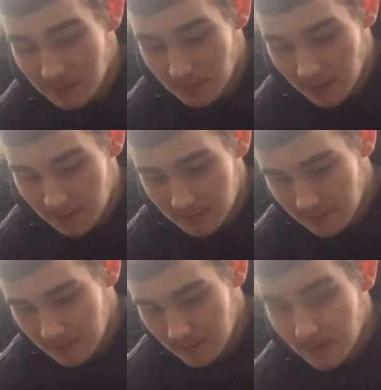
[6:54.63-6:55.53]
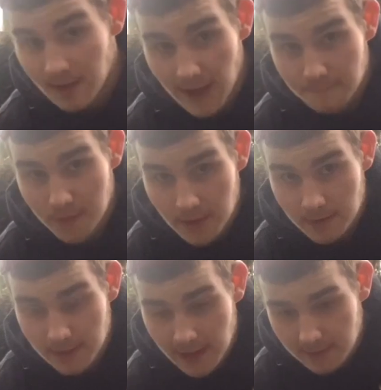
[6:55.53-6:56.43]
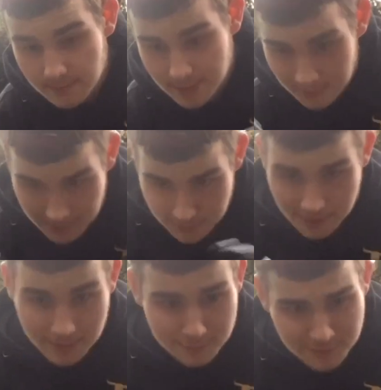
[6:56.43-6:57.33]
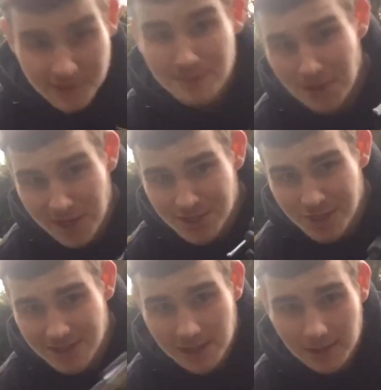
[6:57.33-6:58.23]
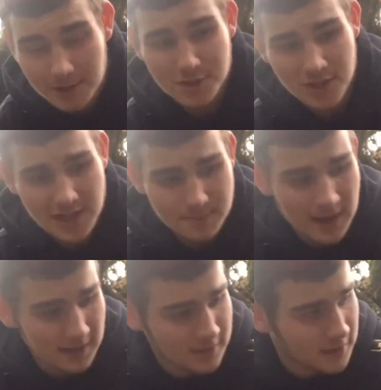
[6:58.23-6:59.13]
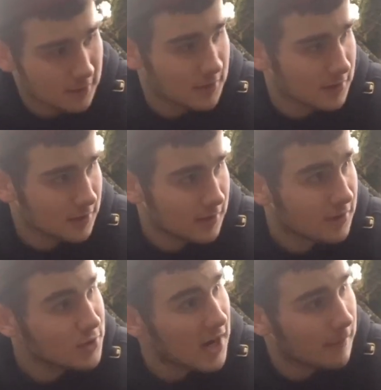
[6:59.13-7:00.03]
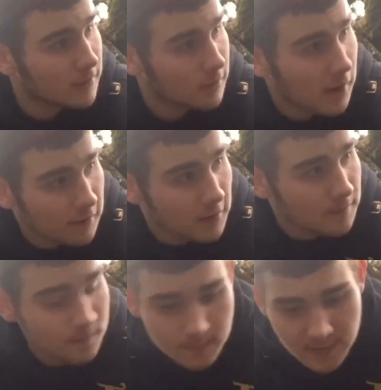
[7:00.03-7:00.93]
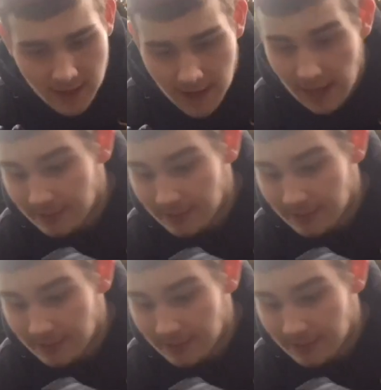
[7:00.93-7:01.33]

but I figured it out, so we good. Make sure you take all your trash back too when you're trapping or whatever. Alright.